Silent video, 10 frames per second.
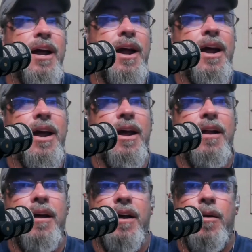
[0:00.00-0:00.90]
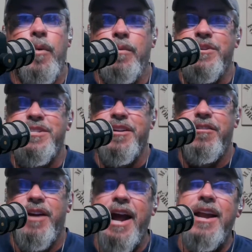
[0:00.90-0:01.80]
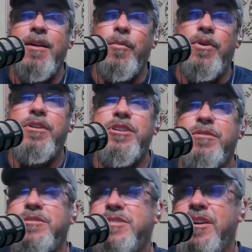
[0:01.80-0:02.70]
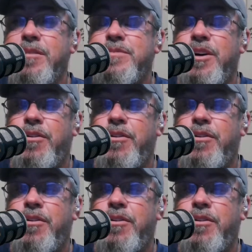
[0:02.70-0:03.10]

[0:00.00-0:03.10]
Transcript: And we were still gaining one or two subs